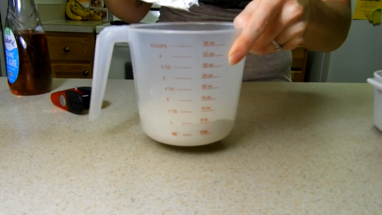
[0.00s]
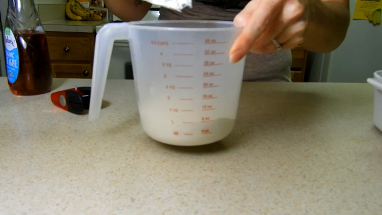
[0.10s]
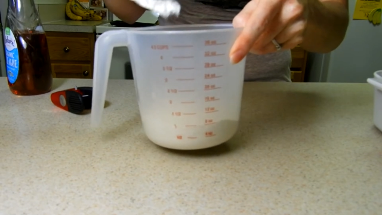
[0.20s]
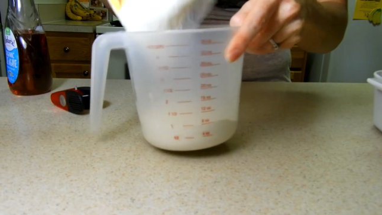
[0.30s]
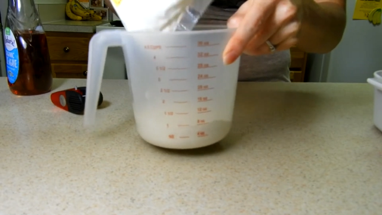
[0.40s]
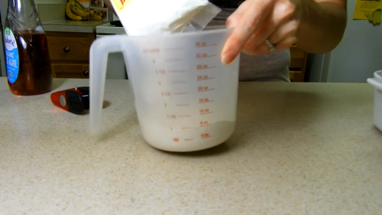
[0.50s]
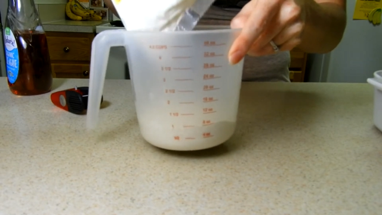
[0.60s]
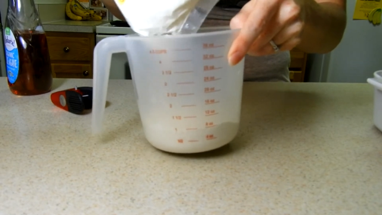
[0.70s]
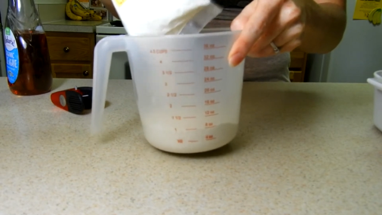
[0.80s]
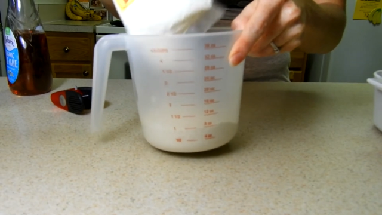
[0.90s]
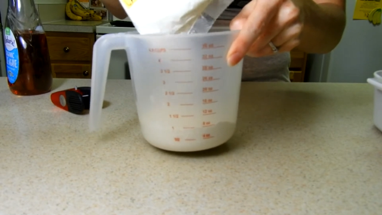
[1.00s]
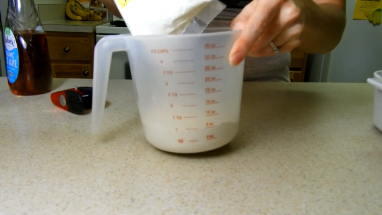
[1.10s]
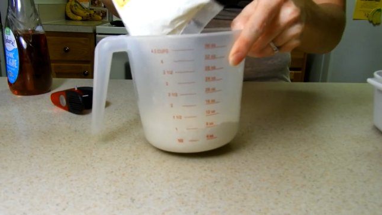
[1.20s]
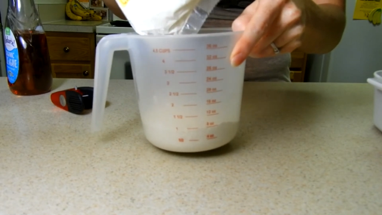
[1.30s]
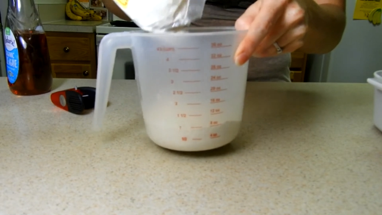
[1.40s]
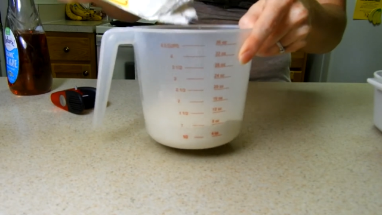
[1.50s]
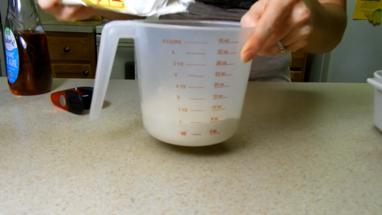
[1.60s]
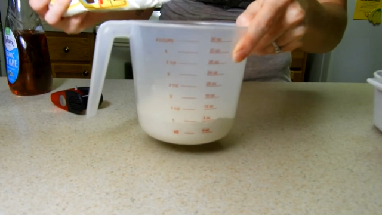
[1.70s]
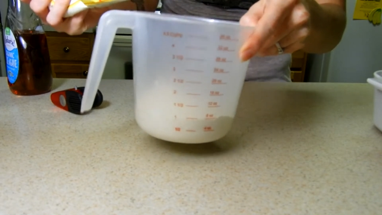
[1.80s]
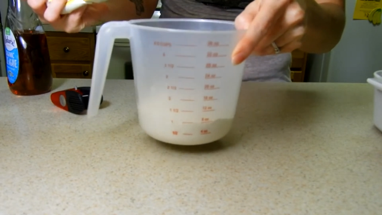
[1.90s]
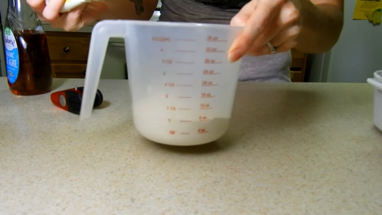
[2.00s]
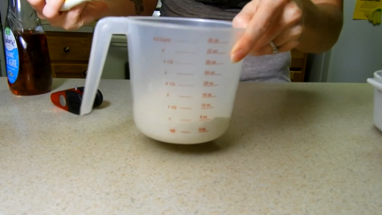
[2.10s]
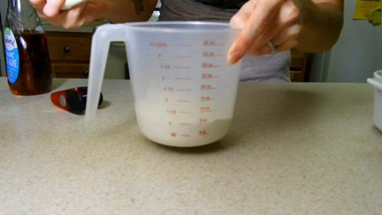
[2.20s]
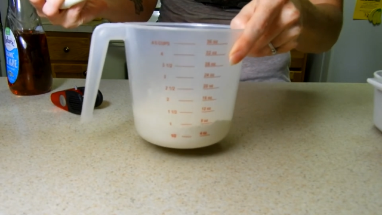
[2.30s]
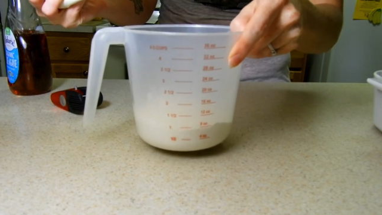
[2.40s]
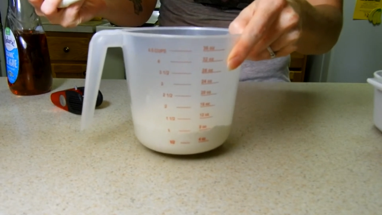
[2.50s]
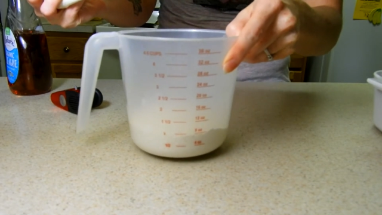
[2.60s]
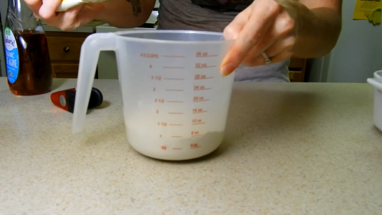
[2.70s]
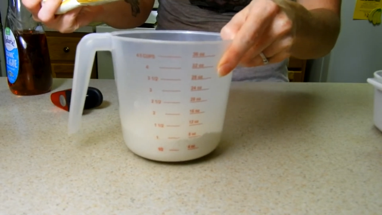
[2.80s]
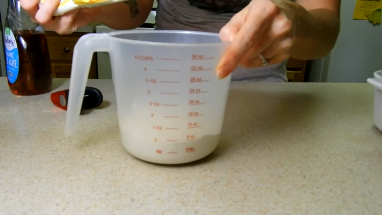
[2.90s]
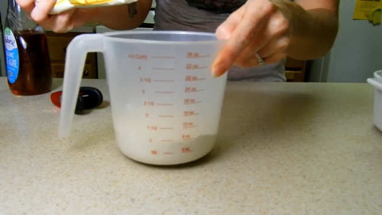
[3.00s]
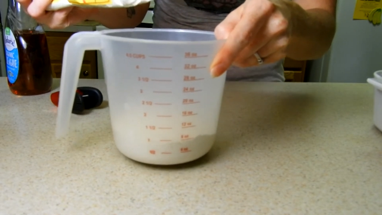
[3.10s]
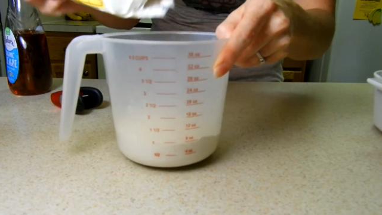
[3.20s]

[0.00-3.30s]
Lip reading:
[unreadable: no face in view]